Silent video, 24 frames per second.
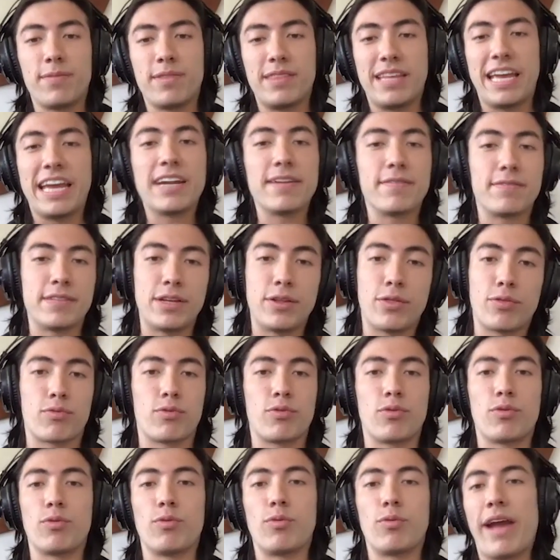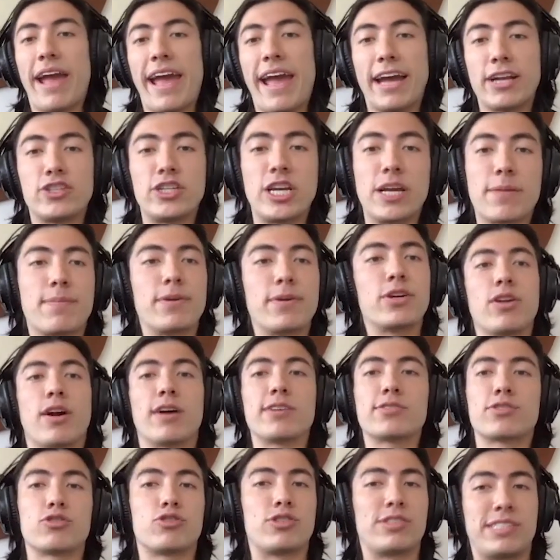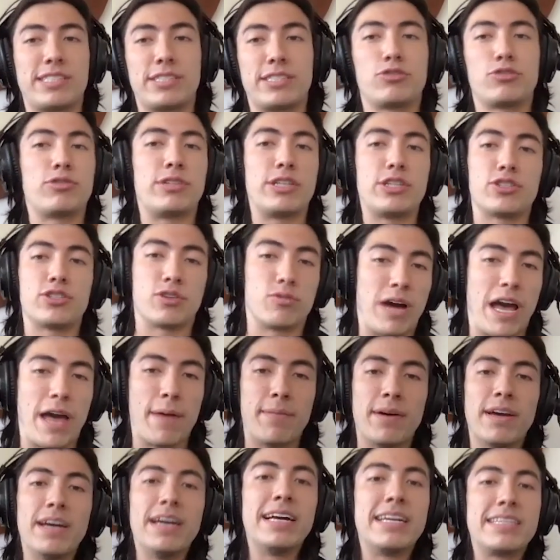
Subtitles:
natively through Handshake, but you can also just in traditional web,